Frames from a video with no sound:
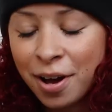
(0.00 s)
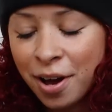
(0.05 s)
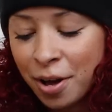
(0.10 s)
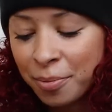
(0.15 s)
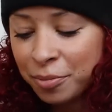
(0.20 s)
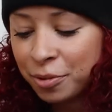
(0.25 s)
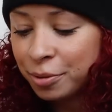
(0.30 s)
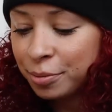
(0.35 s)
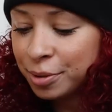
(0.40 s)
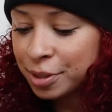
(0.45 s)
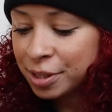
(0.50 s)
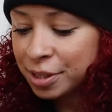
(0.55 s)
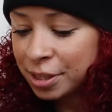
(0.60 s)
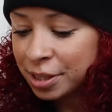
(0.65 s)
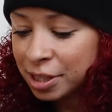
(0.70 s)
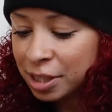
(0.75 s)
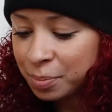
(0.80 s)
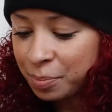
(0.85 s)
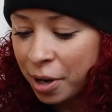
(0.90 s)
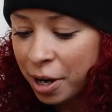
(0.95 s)
Um, it was
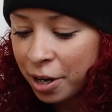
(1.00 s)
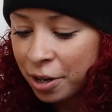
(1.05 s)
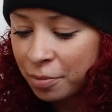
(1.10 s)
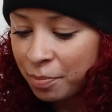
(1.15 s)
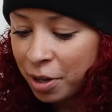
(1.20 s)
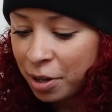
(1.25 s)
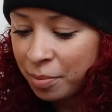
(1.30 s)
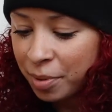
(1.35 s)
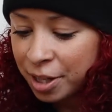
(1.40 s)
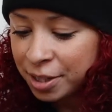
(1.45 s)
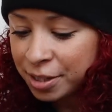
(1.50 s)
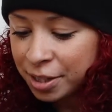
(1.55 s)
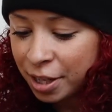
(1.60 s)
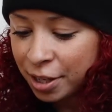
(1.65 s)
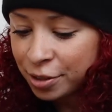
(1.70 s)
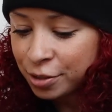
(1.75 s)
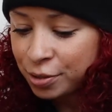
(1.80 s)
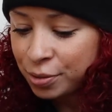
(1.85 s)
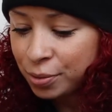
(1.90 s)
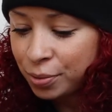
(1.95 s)
inspired by my
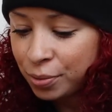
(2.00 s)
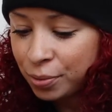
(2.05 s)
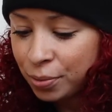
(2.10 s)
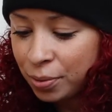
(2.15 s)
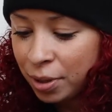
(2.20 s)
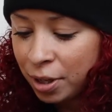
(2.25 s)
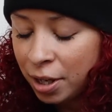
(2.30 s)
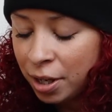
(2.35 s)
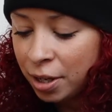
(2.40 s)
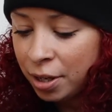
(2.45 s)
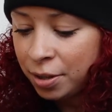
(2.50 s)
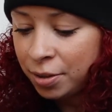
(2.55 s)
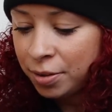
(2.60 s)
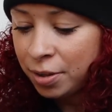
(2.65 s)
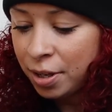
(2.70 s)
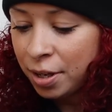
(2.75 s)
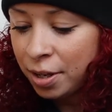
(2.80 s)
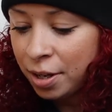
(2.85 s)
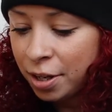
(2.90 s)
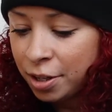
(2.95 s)
tattoo
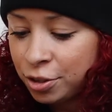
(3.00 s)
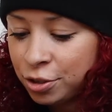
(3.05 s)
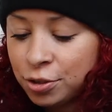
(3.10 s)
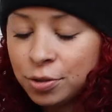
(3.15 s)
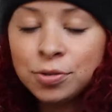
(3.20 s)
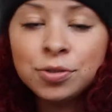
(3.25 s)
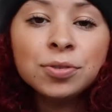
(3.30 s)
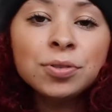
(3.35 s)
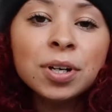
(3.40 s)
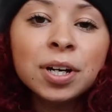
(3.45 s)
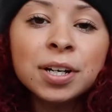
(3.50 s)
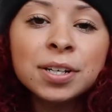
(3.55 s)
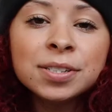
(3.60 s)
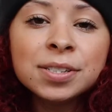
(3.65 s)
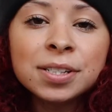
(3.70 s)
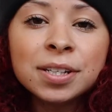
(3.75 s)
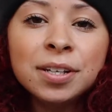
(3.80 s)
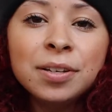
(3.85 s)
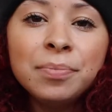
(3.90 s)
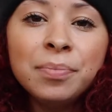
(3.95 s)
that I showed you
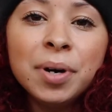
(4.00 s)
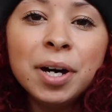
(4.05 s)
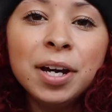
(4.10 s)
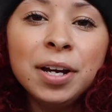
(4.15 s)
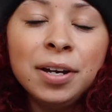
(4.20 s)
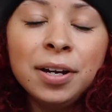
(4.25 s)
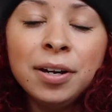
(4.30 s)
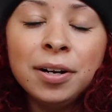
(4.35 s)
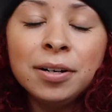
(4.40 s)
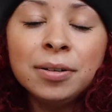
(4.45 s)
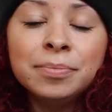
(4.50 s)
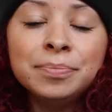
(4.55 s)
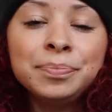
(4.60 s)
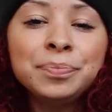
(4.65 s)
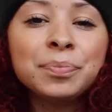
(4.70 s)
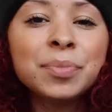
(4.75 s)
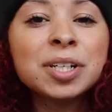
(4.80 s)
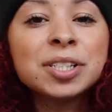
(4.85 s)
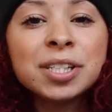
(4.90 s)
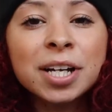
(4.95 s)
guys in my,
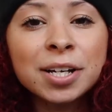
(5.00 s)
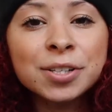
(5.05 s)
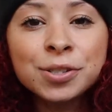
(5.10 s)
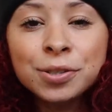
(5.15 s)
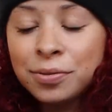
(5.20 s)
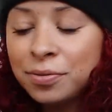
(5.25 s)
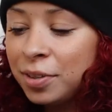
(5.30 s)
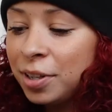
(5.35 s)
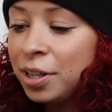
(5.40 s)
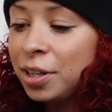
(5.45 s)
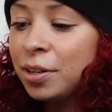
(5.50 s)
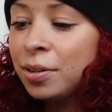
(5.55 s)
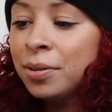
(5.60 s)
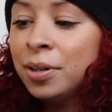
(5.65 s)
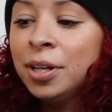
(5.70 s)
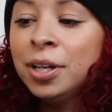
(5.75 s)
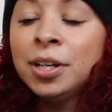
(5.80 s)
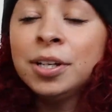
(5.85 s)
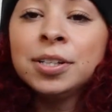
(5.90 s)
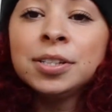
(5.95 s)
um, my tattoo
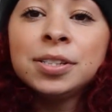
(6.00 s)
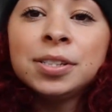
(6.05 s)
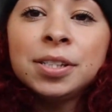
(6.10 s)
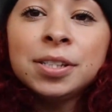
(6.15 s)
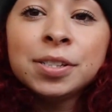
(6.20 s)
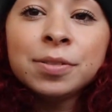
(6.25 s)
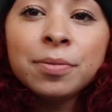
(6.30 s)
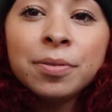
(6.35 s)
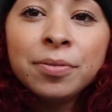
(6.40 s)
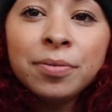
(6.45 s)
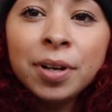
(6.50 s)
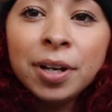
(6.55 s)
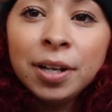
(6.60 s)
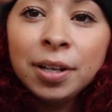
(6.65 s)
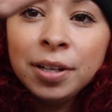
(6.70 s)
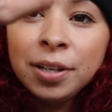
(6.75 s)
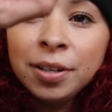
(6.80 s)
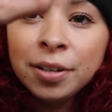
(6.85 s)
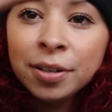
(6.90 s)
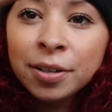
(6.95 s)
video. It's this one right
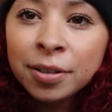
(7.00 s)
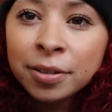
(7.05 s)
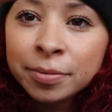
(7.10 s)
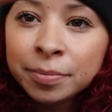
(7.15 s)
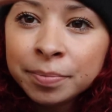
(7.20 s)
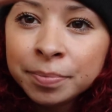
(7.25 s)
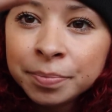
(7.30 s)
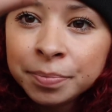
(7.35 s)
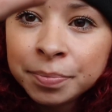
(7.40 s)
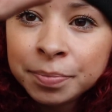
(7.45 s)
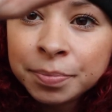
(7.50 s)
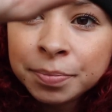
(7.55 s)
here.